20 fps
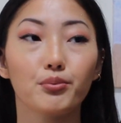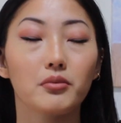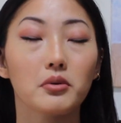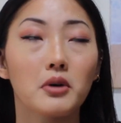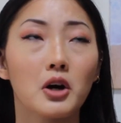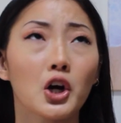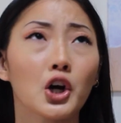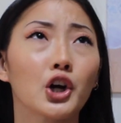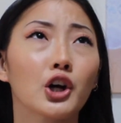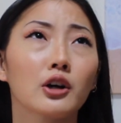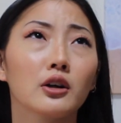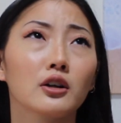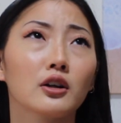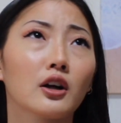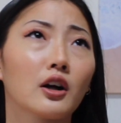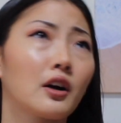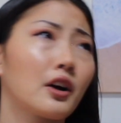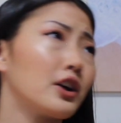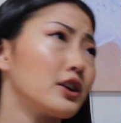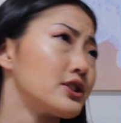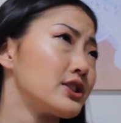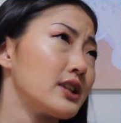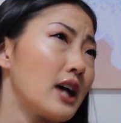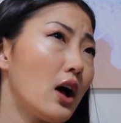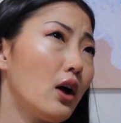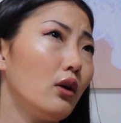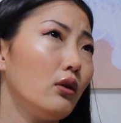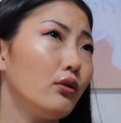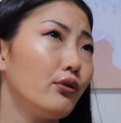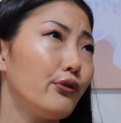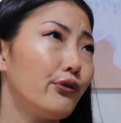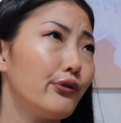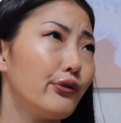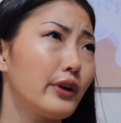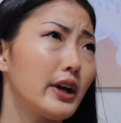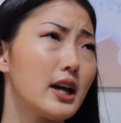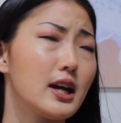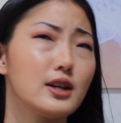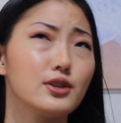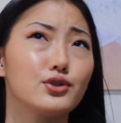herself
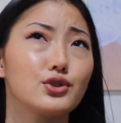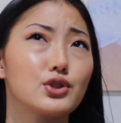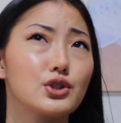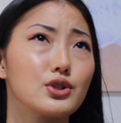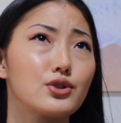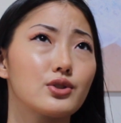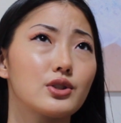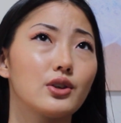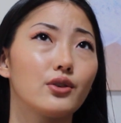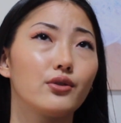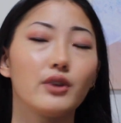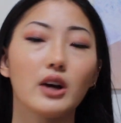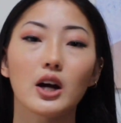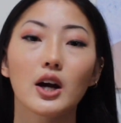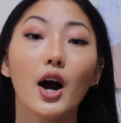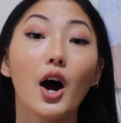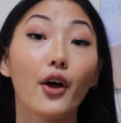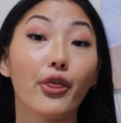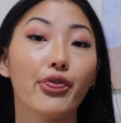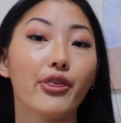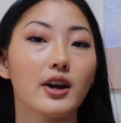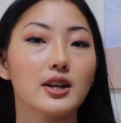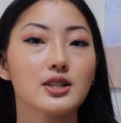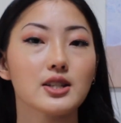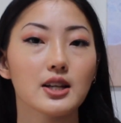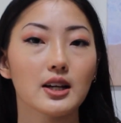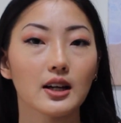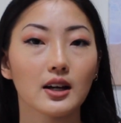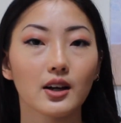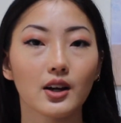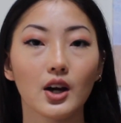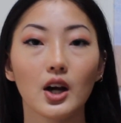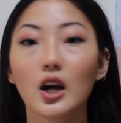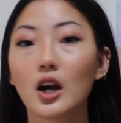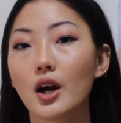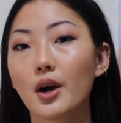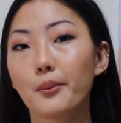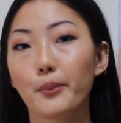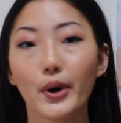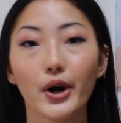is just a very authentic
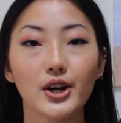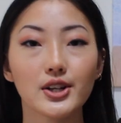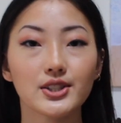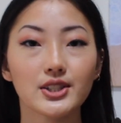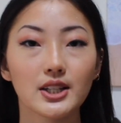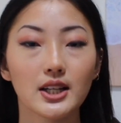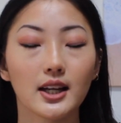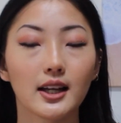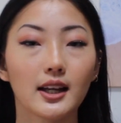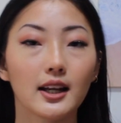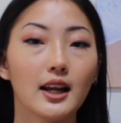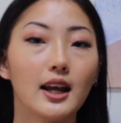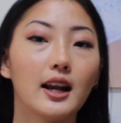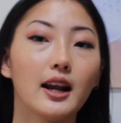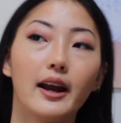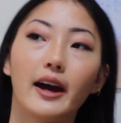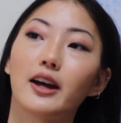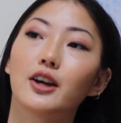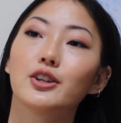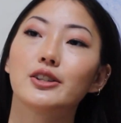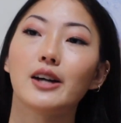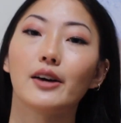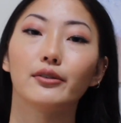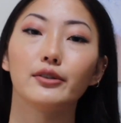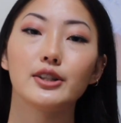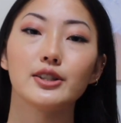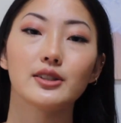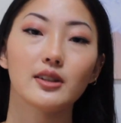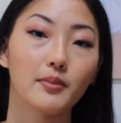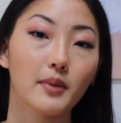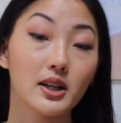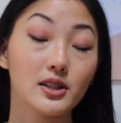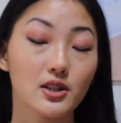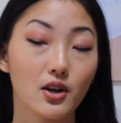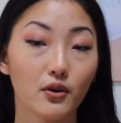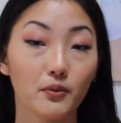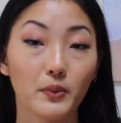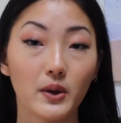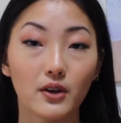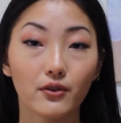person, and I could definitely see
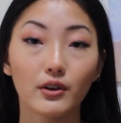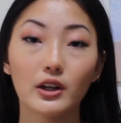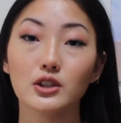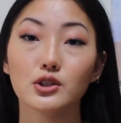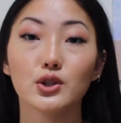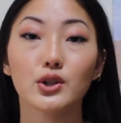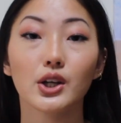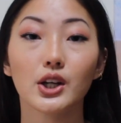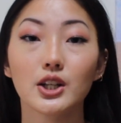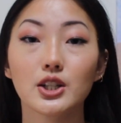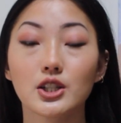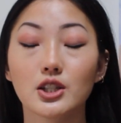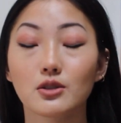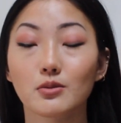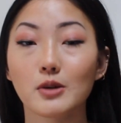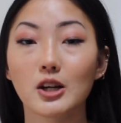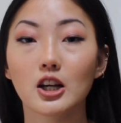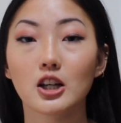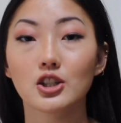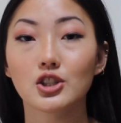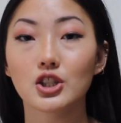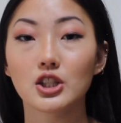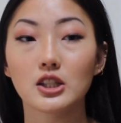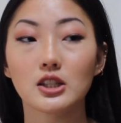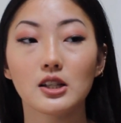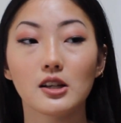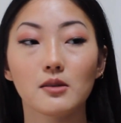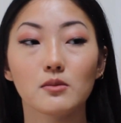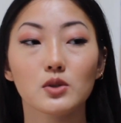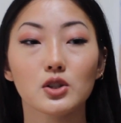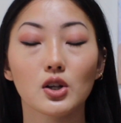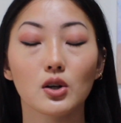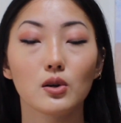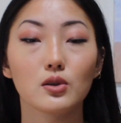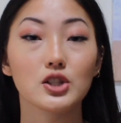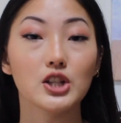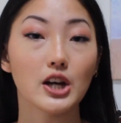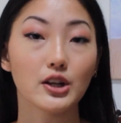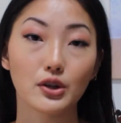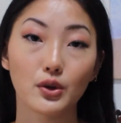myself being friends with her just because she seems so
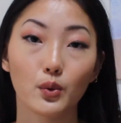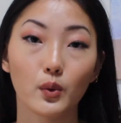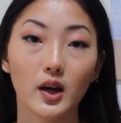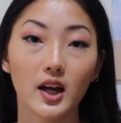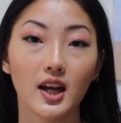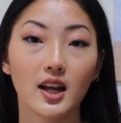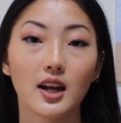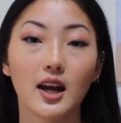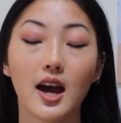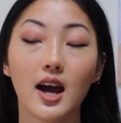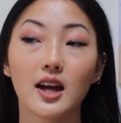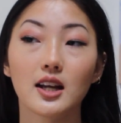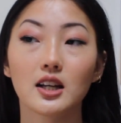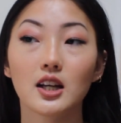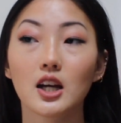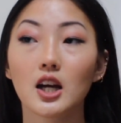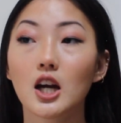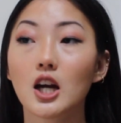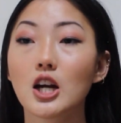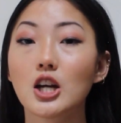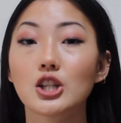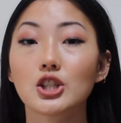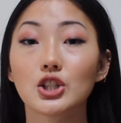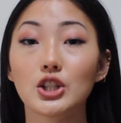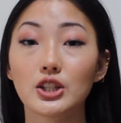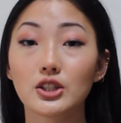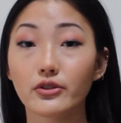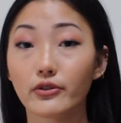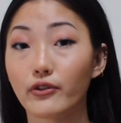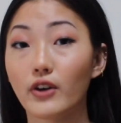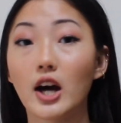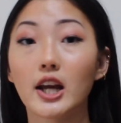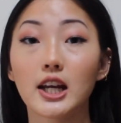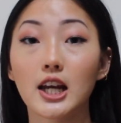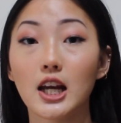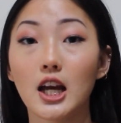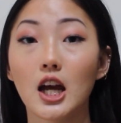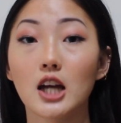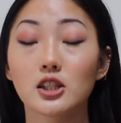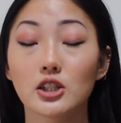genuine, and she's
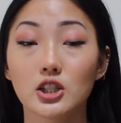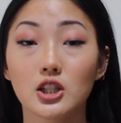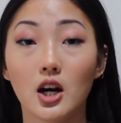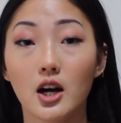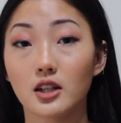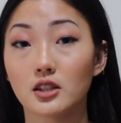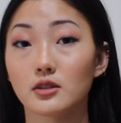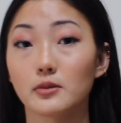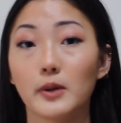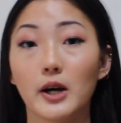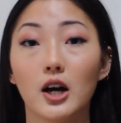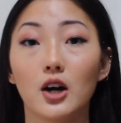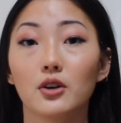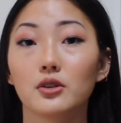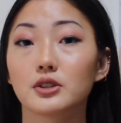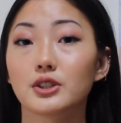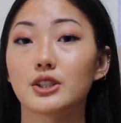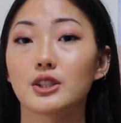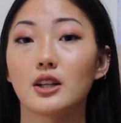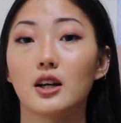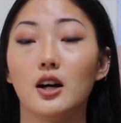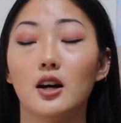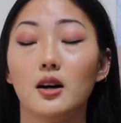funny, and she talks about